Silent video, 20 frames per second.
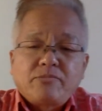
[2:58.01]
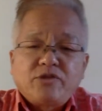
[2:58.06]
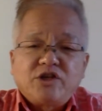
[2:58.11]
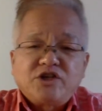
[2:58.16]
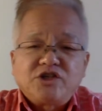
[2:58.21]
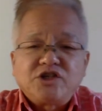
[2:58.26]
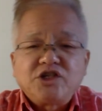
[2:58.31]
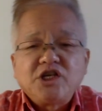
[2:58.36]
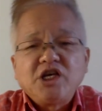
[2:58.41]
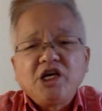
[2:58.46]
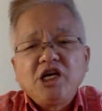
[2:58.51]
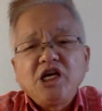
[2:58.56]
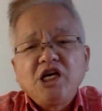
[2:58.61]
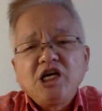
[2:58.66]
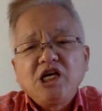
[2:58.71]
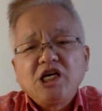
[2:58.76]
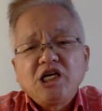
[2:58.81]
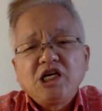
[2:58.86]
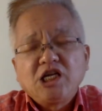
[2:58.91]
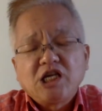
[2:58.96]
The
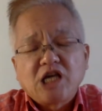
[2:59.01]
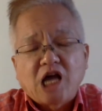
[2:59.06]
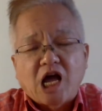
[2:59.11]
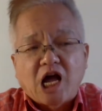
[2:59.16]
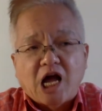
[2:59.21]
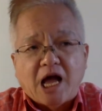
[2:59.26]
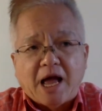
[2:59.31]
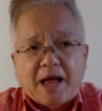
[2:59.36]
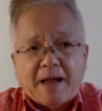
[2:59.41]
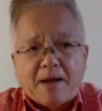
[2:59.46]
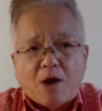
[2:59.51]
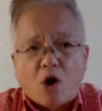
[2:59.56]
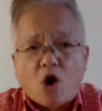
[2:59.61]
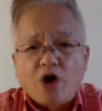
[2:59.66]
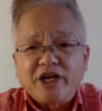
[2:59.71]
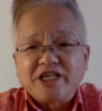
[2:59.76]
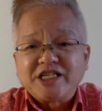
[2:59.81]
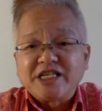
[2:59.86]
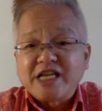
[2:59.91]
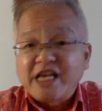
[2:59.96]
sea
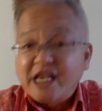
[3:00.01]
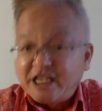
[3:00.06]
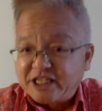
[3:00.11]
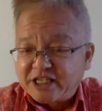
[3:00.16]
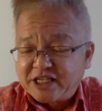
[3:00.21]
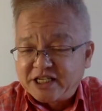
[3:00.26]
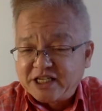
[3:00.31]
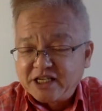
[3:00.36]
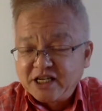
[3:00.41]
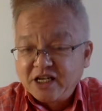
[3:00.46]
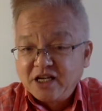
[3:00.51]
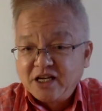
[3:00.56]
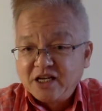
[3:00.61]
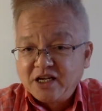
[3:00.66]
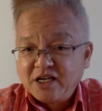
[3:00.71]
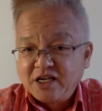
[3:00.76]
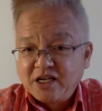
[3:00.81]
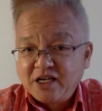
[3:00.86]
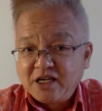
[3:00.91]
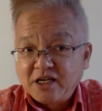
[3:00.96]
on its east.
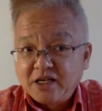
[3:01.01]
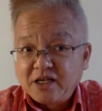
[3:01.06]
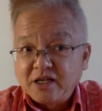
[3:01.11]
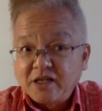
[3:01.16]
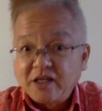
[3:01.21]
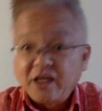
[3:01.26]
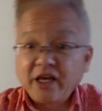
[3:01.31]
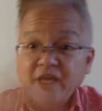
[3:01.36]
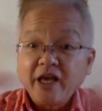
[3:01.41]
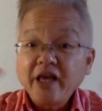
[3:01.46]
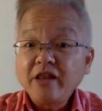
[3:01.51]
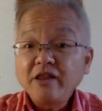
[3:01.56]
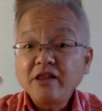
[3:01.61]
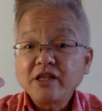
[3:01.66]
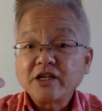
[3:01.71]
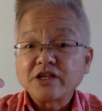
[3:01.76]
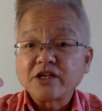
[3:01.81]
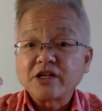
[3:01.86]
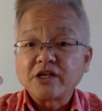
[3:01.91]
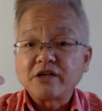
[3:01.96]

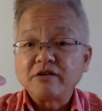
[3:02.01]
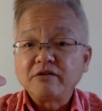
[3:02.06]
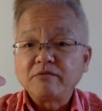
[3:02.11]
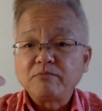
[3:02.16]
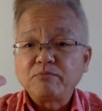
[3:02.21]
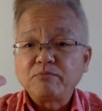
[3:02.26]
In the